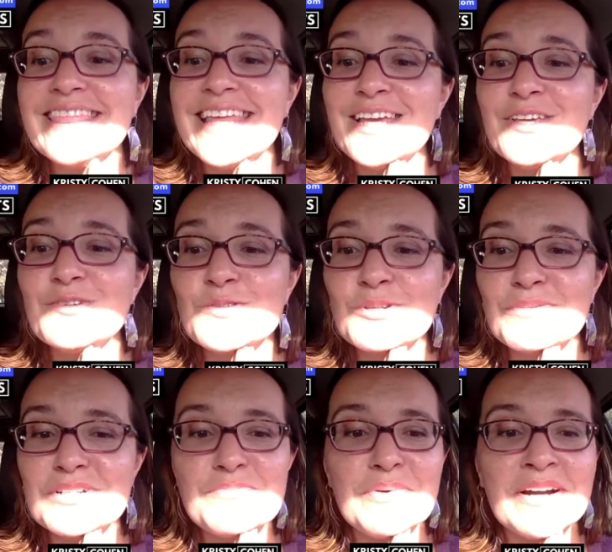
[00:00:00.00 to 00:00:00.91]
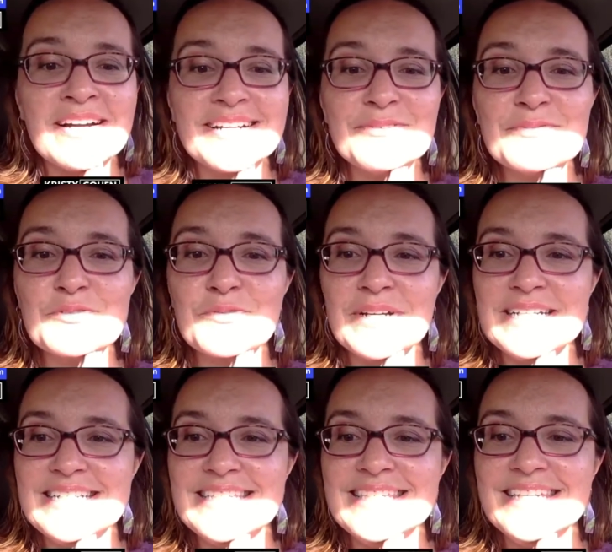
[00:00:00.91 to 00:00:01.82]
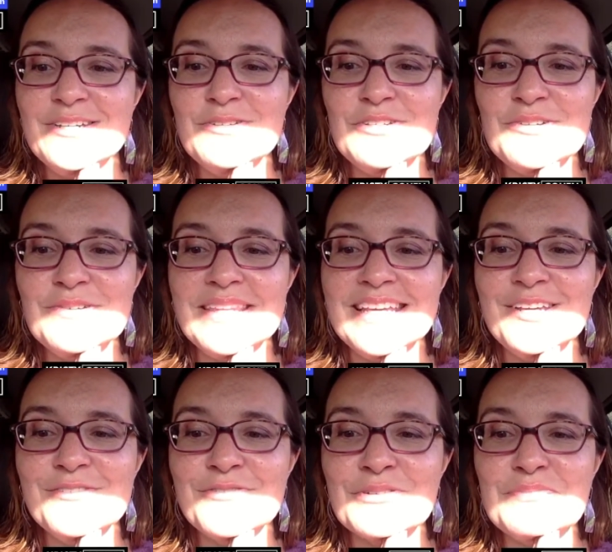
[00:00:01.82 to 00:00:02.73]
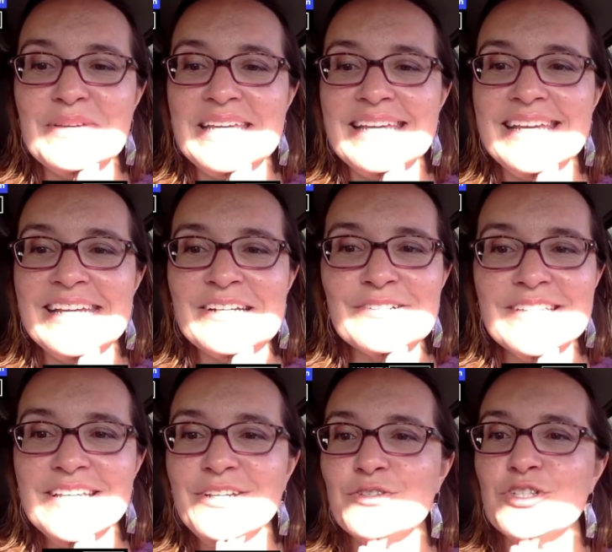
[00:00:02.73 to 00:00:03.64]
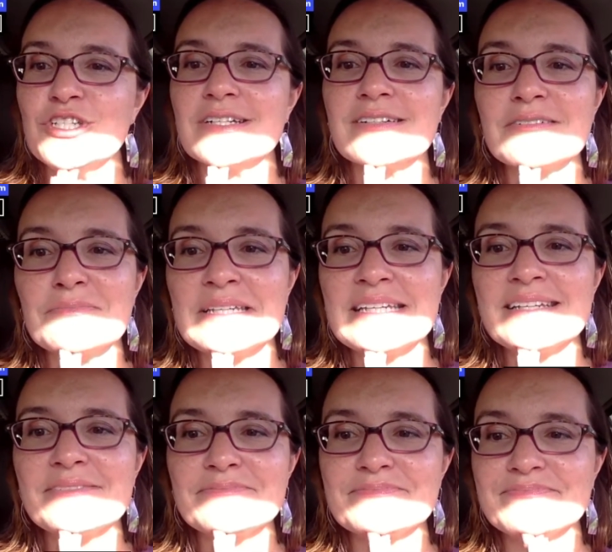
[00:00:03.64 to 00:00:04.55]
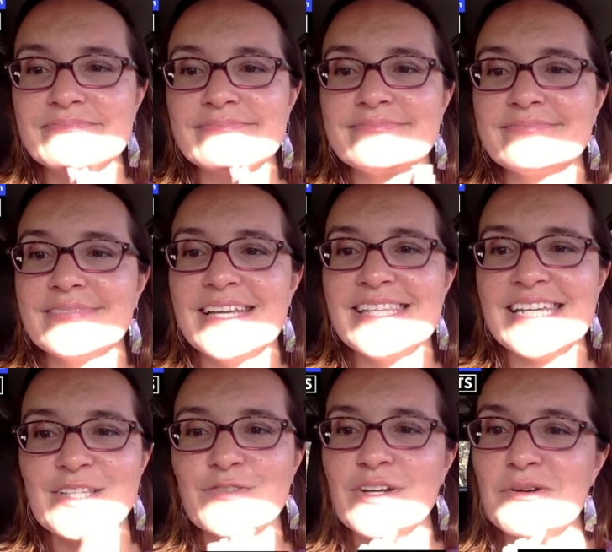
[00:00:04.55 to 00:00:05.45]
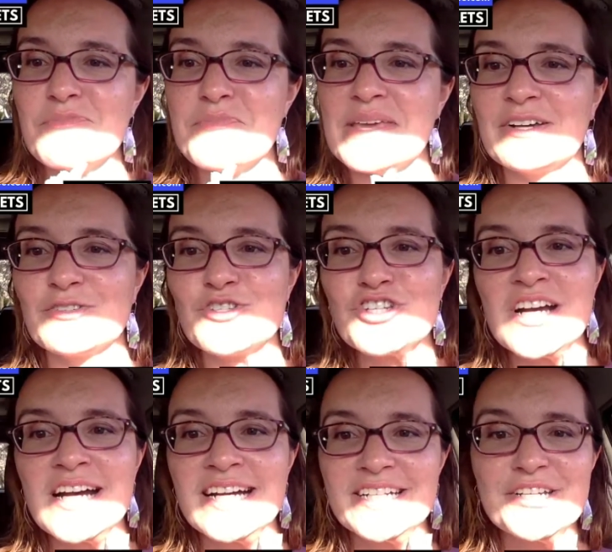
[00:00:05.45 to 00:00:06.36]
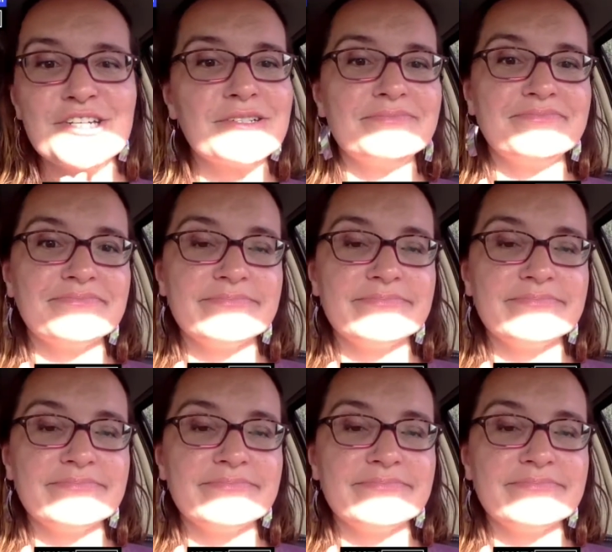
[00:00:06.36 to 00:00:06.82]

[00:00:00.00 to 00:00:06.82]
Thank you so much, Bart. It was great to see you too. Thank you for being here. Thank you, Jeremy. Thanks for helping me out, Josh.